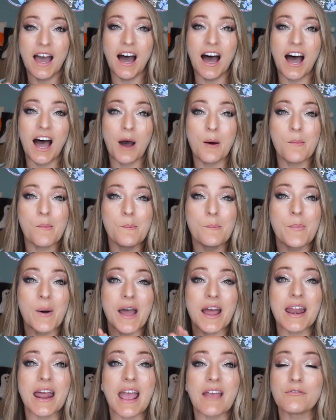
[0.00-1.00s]

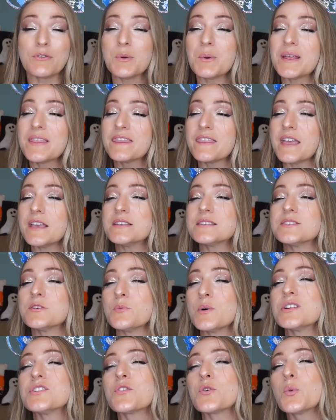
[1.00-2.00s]
But everyone, thanks so
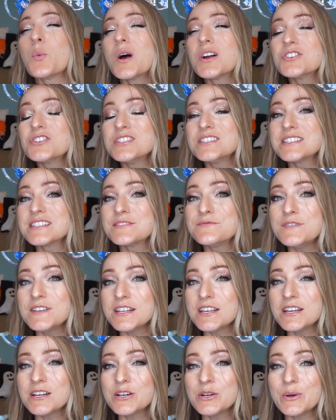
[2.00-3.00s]
much for watching this
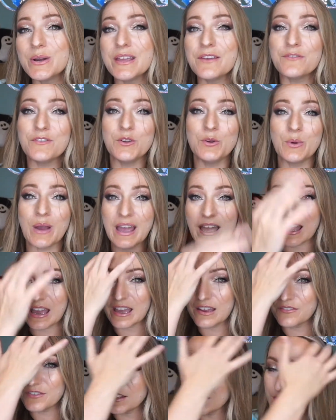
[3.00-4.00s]
video. If you
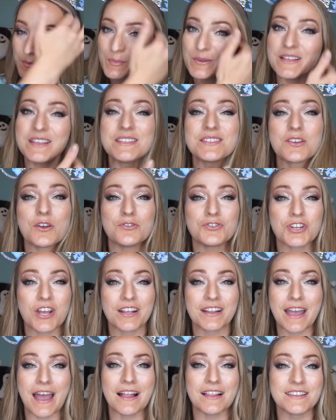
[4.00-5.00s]
haven't, please go
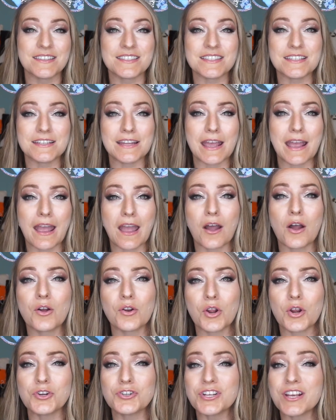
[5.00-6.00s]
check Allison
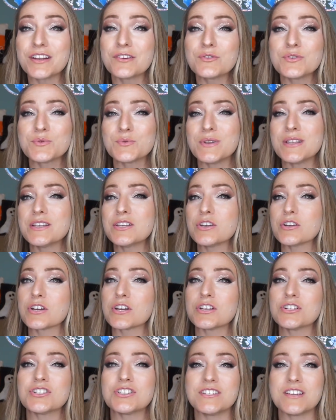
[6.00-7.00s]
out. Her channel is really
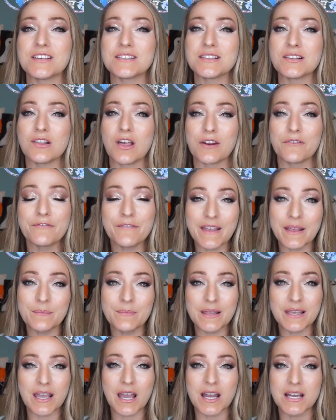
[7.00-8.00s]
good. She does a lot of
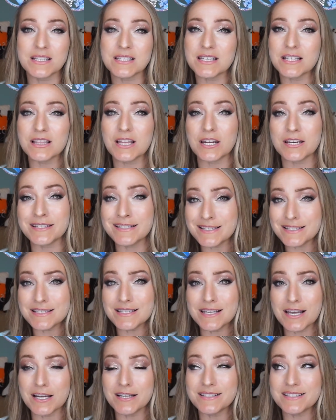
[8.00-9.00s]
family content, a lot of
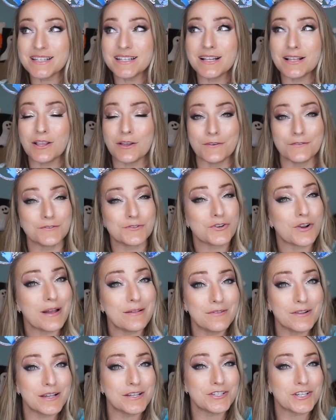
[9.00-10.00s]
Disney content, a lot of
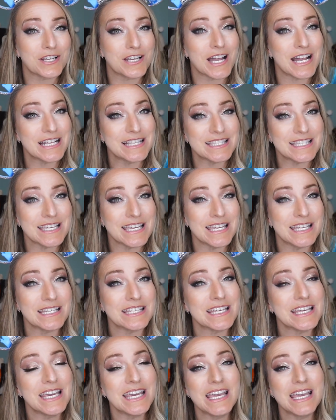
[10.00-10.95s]
travel agent content.